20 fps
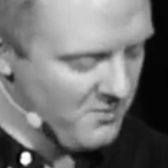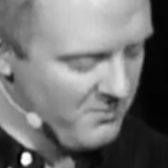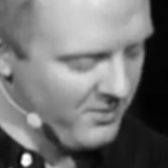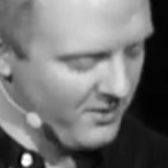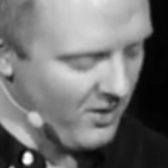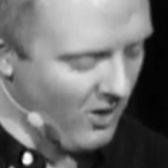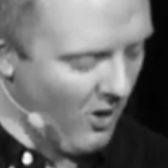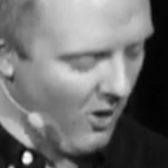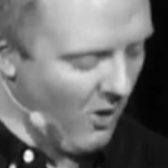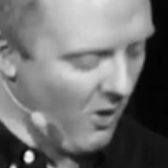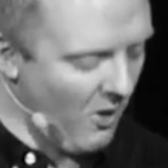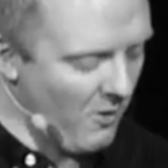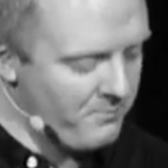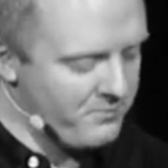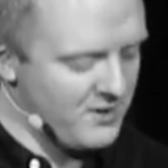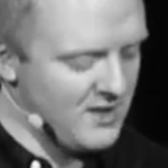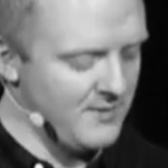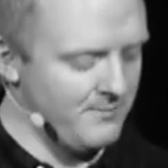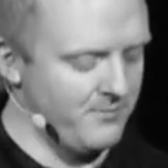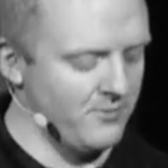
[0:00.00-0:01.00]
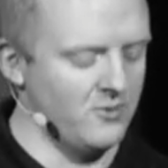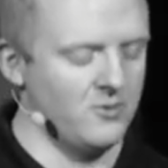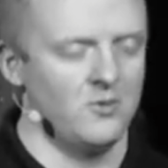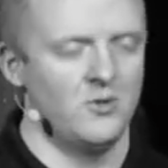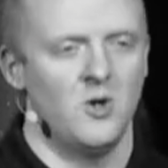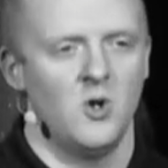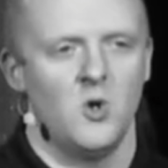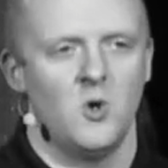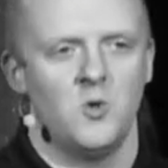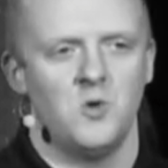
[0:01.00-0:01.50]
but all
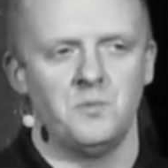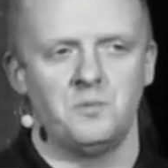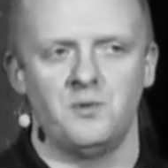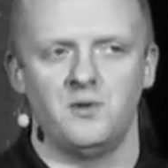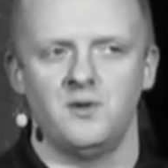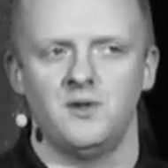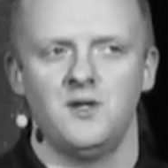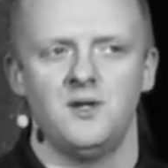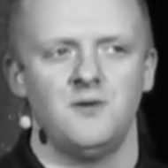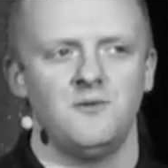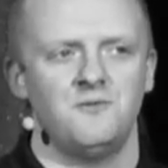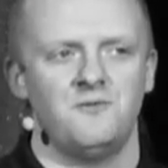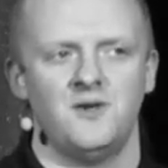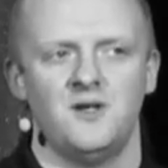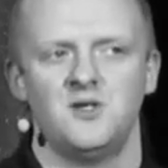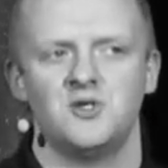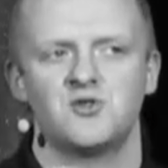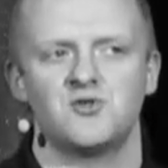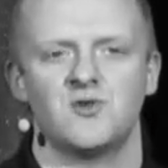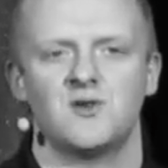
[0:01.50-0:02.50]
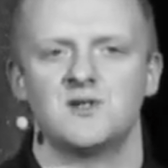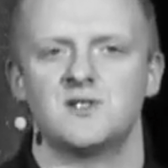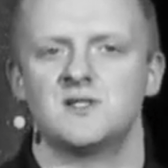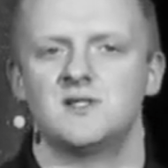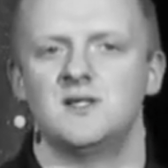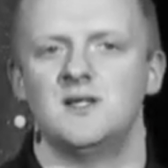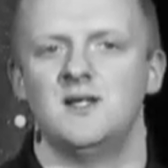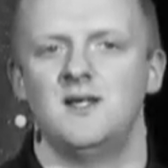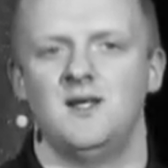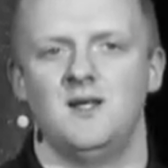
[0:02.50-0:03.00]
people who believe and
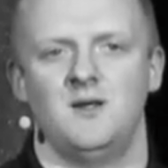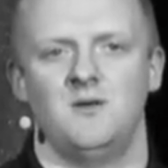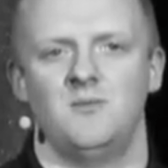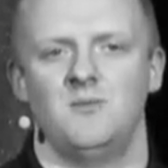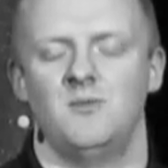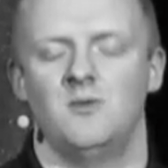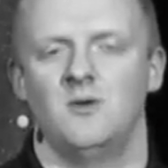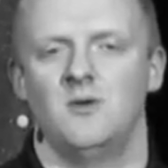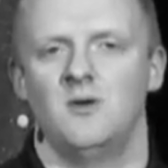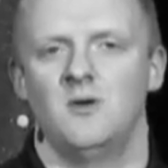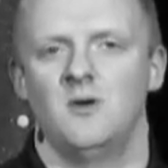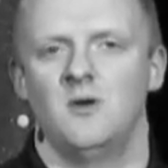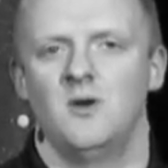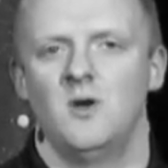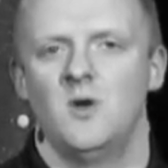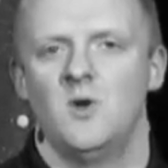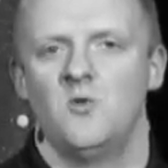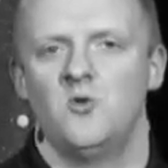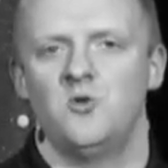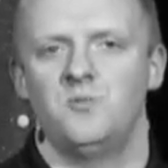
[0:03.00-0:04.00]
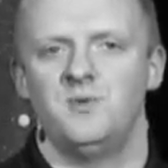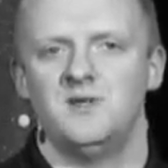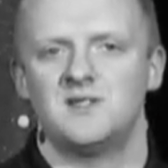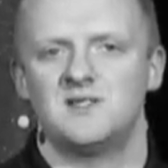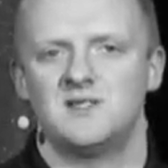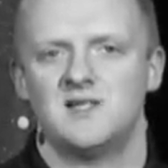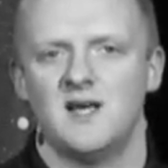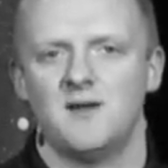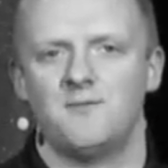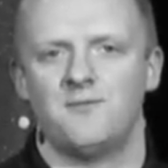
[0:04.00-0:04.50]
trust in him would be
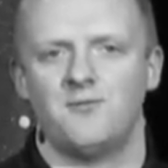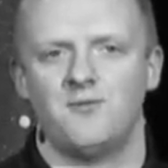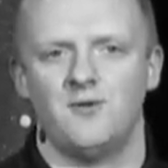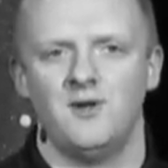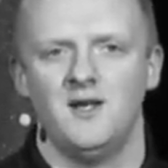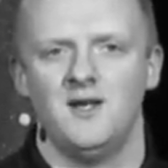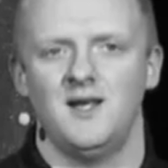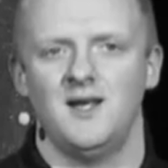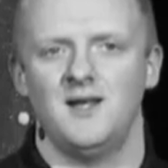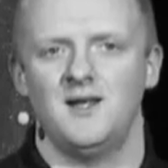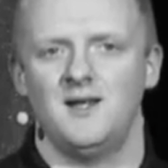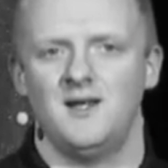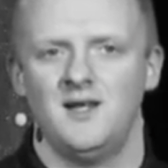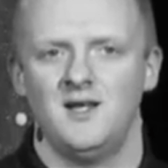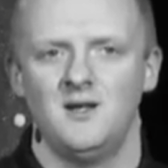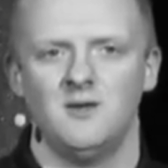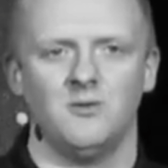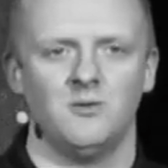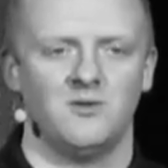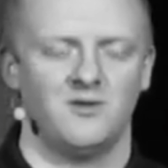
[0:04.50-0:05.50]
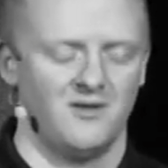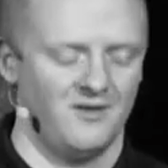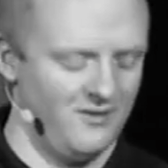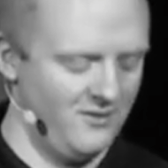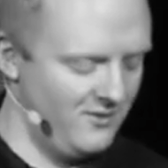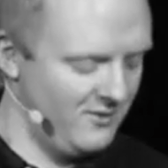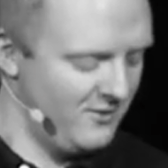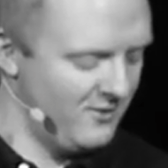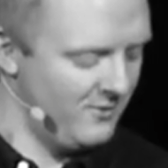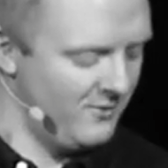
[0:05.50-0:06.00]
set free and healed
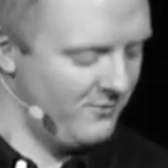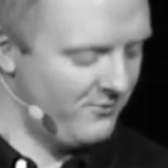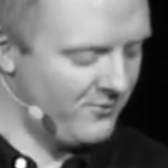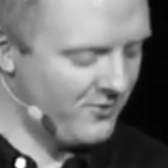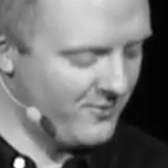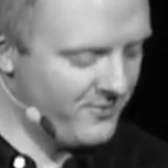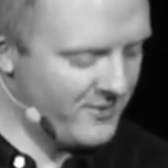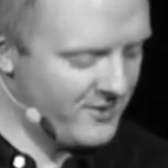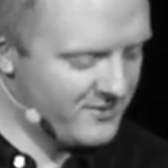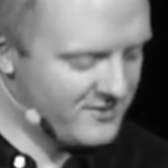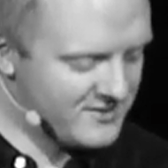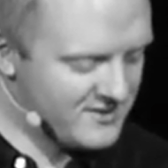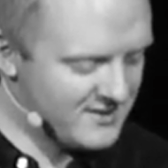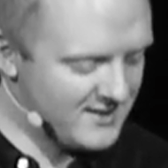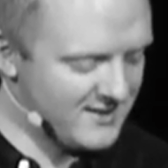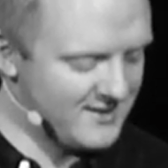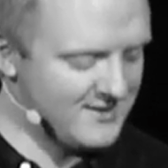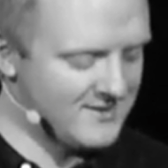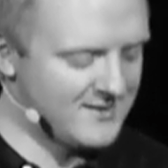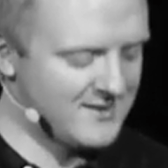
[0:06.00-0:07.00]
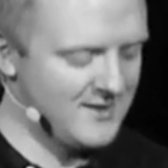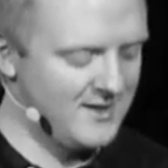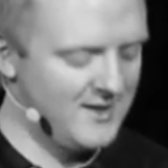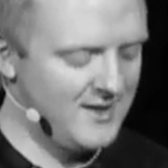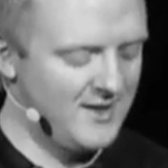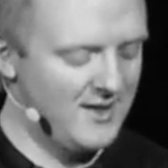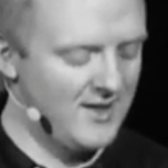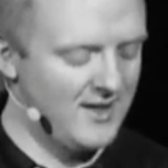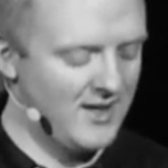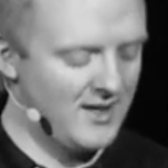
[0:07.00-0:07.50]
from their sins
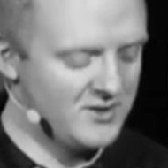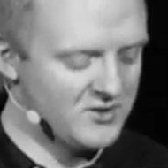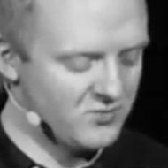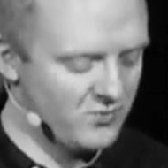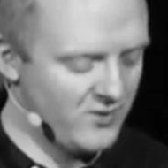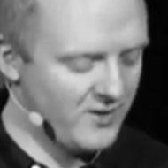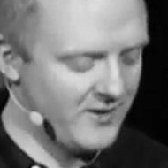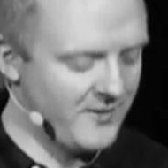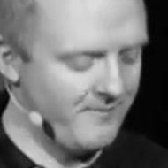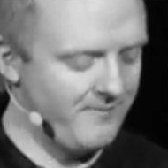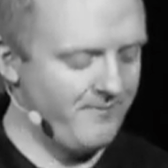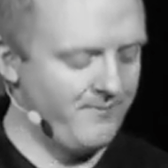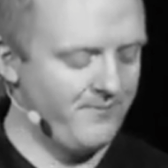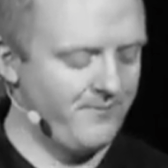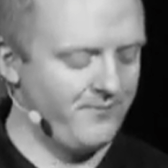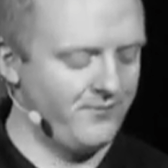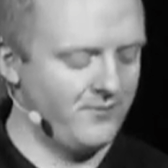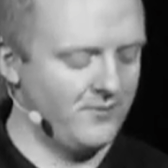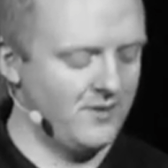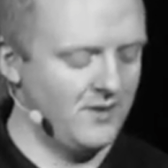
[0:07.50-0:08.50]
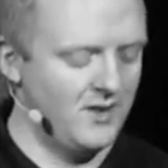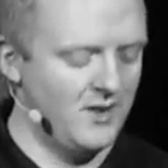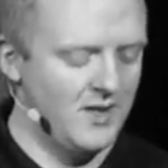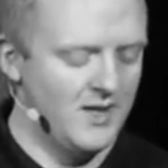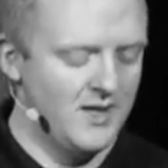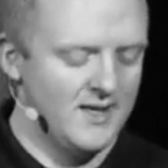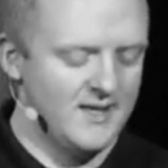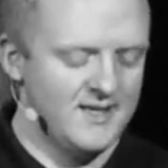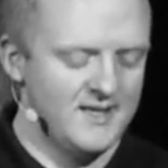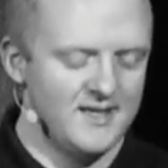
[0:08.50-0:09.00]
as well.
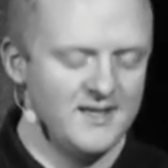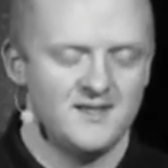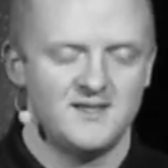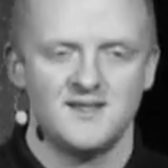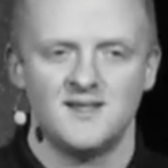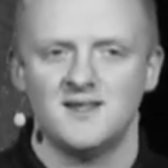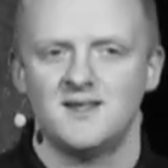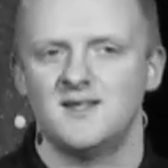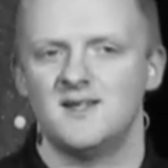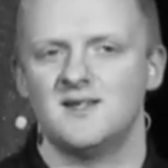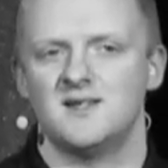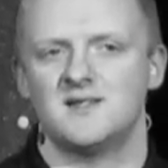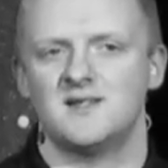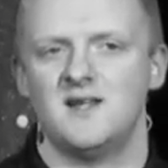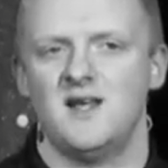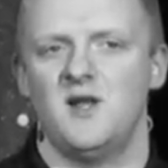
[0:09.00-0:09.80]
He did this